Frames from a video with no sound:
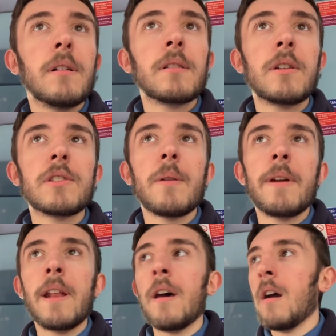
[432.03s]
Because I
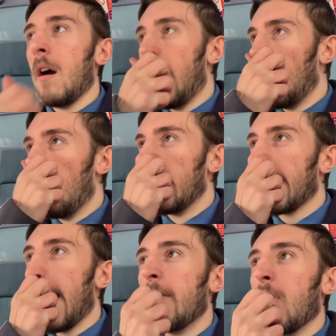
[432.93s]
normally
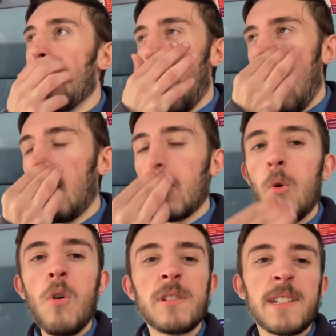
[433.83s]
get in for about
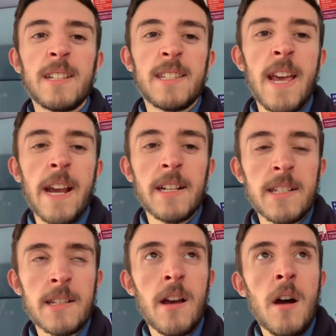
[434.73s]

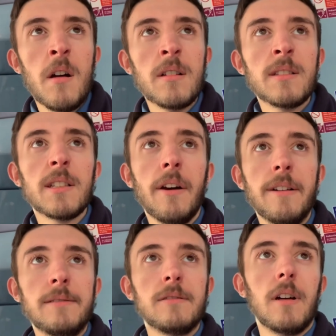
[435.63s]
5:45,
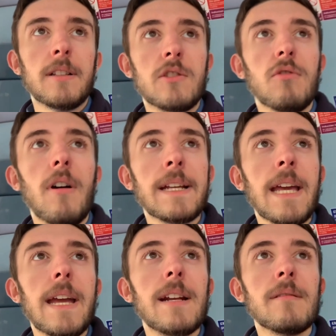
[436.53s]
so I try and
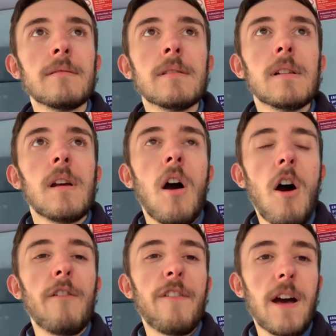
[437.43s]
get in
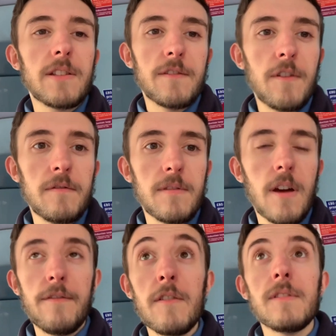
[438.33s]
half hour to
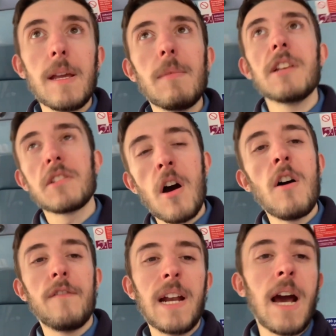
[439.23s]
15 minutes to
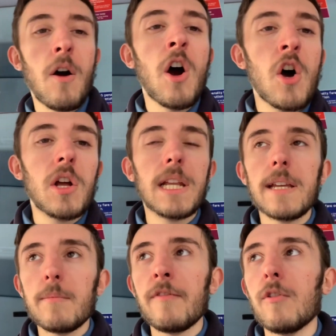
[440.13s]
half an hour
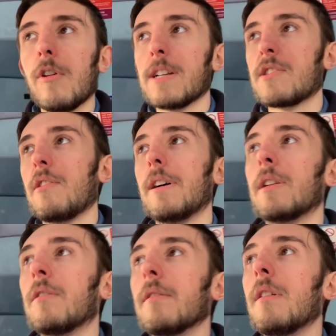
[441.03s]
early before I sign
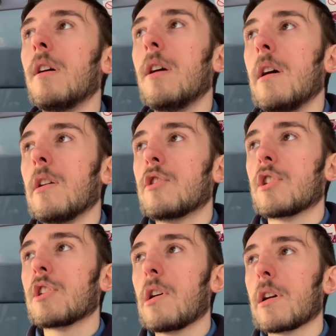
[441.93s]
on,
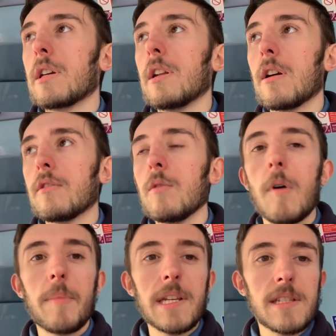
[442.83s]
just so I can do
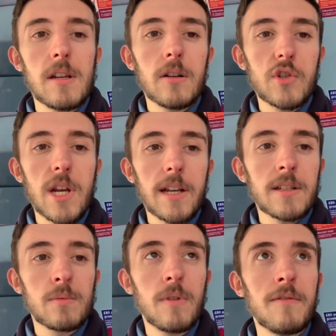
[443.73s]
my BCR
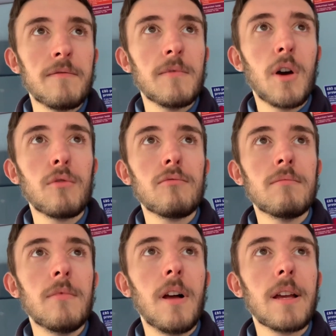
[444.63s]
checks with no
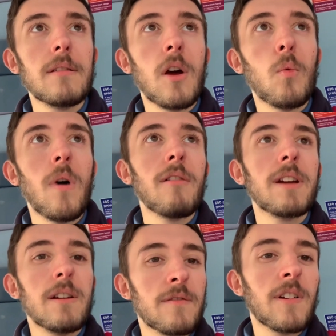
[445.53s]

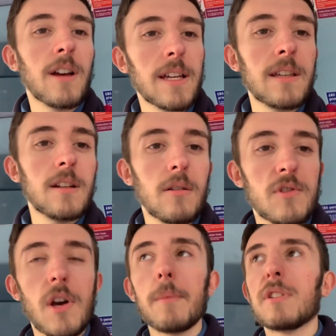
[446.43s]
worry of, like, you know,
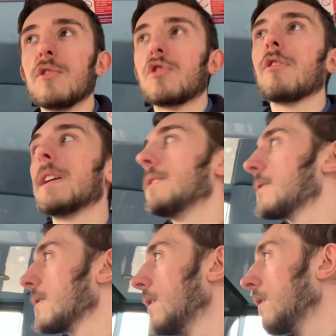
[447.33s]
time
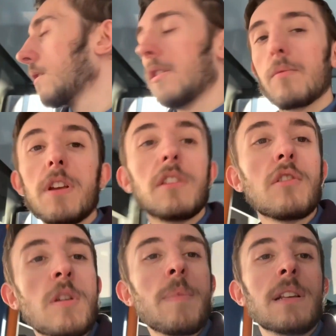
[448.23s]
constraints. Because when you do
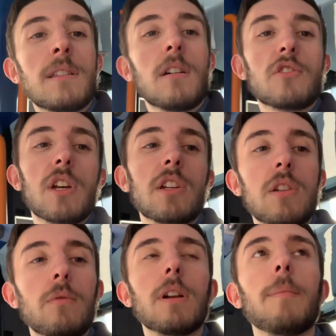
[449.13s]
your BCR checks,
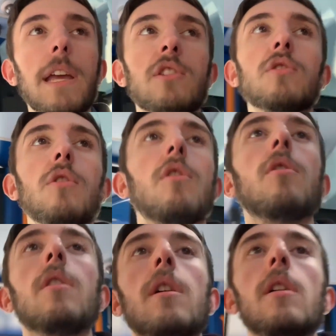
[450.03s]
you want to make sure,